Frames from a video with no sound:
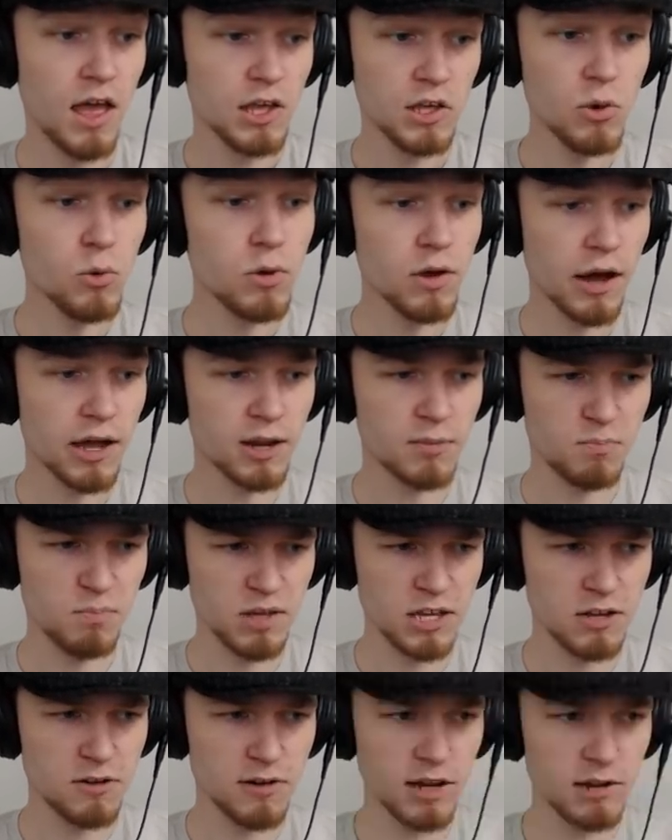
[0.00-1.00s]
You got a
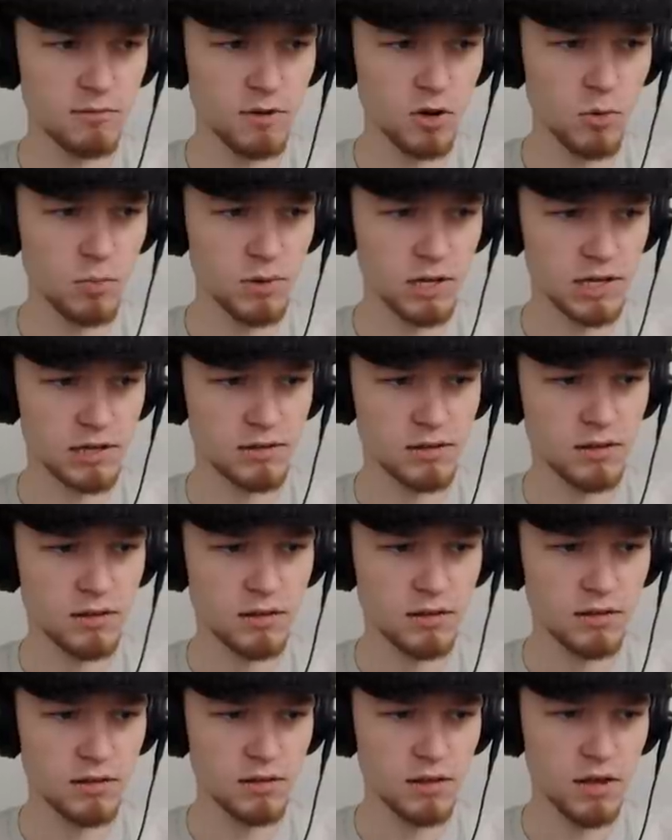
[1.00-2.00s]
big green rupee.
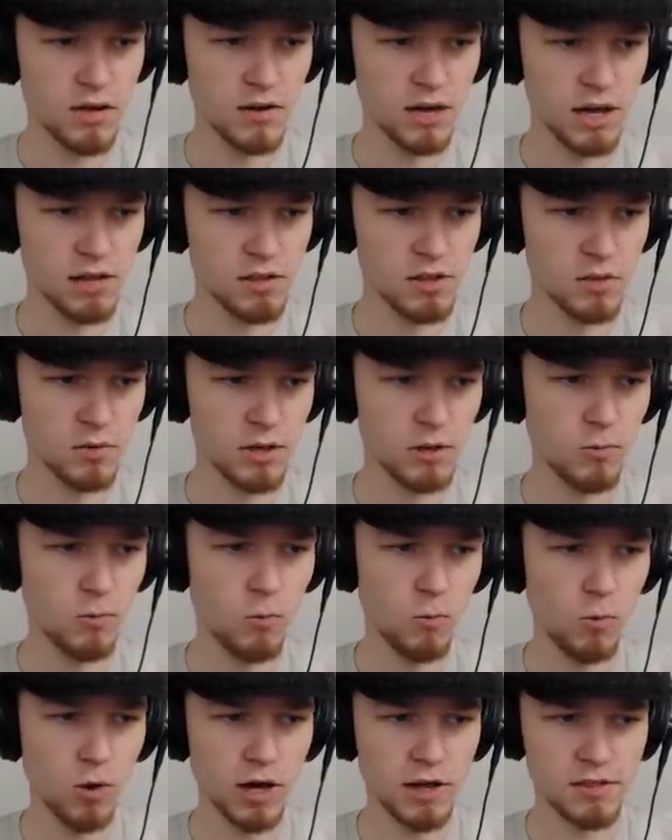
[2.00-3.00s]
Okay, so it
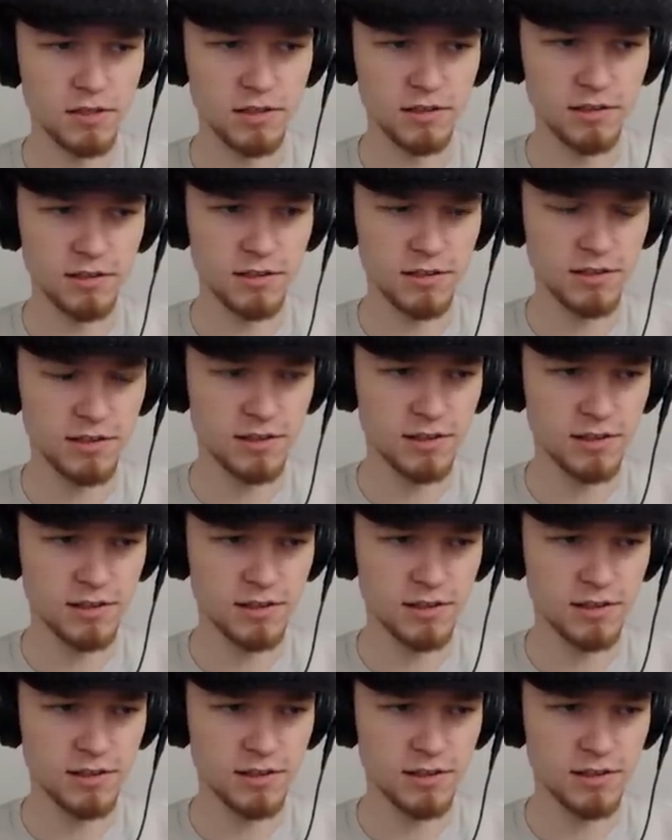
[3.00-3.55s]
wasn't